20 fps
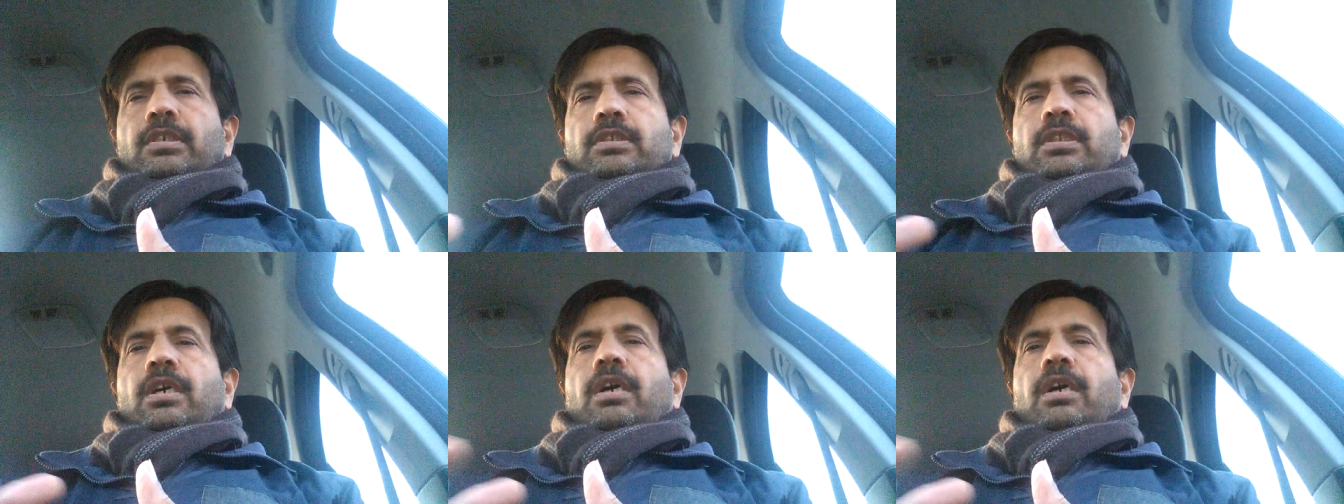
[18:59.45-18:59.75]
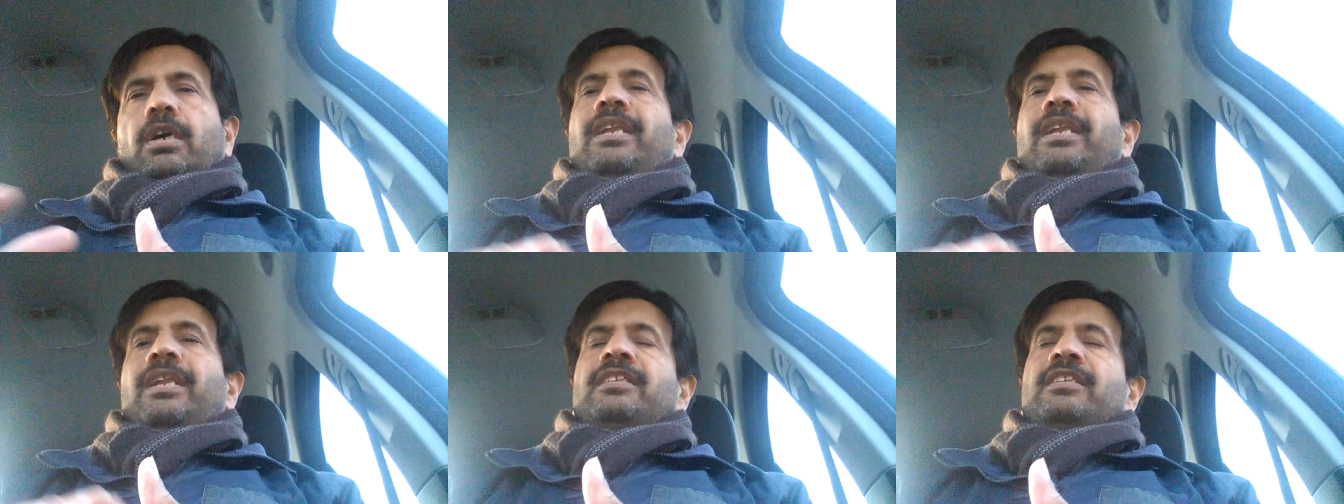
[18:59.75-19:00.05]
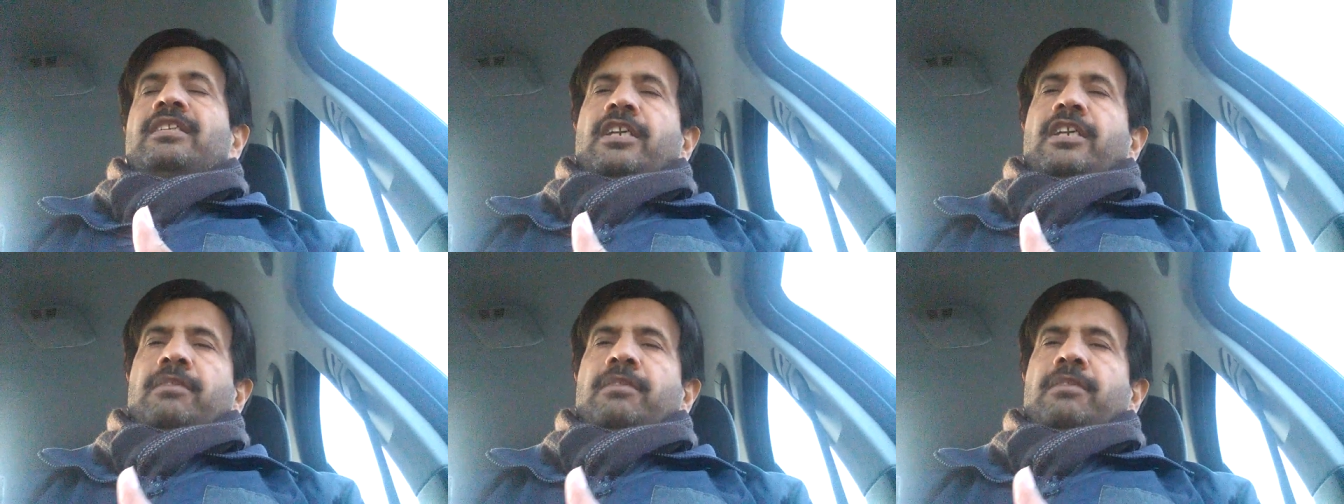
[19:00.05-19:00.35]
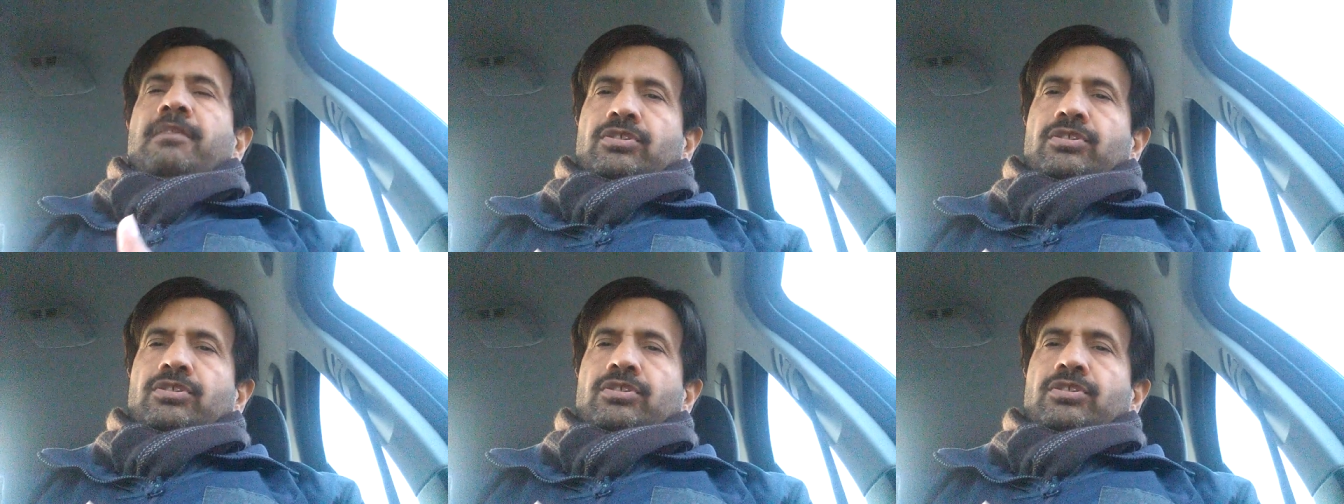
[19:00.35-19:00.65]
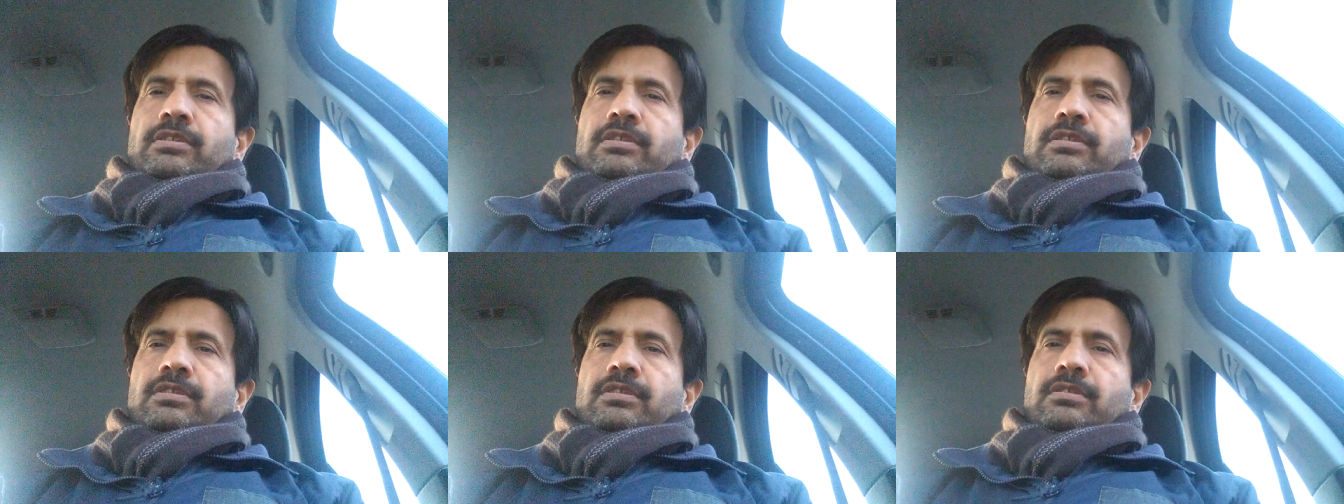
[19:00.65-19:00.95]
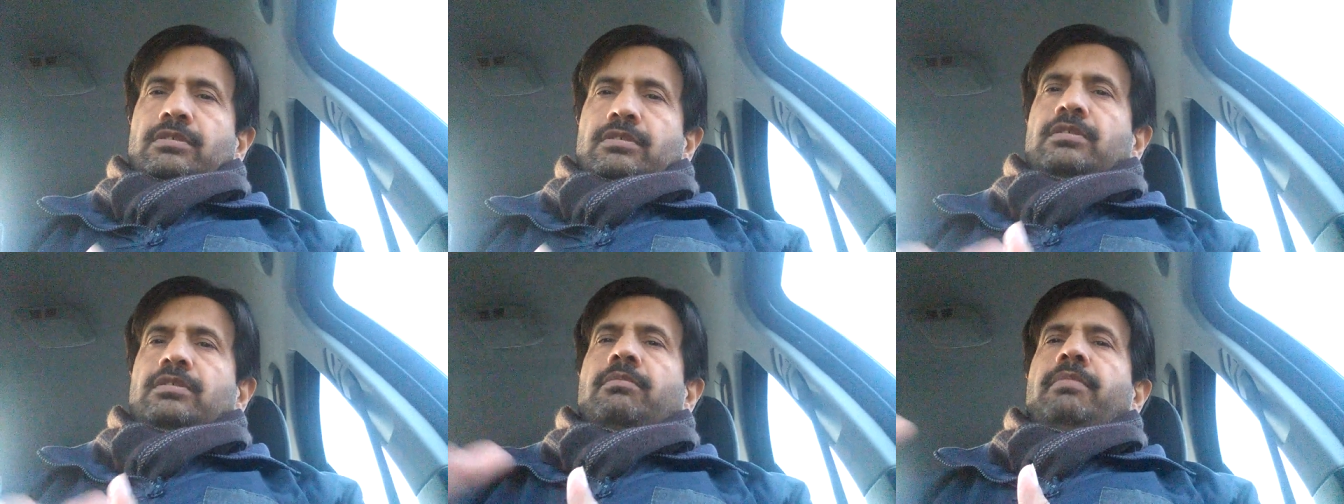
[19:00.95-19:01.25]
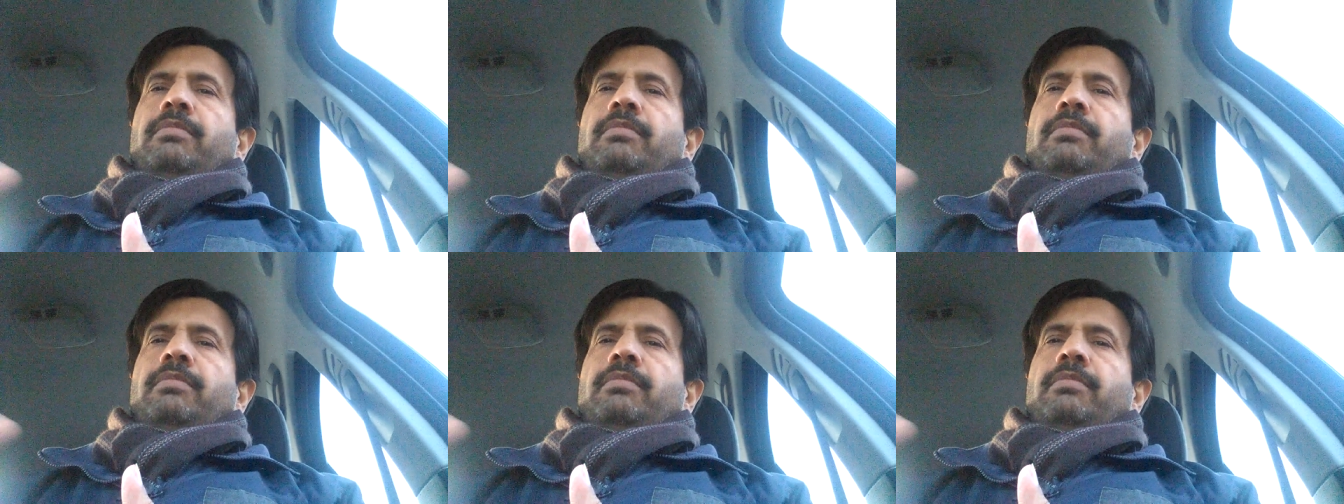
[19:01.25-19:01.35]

The earlier the treatment starts, the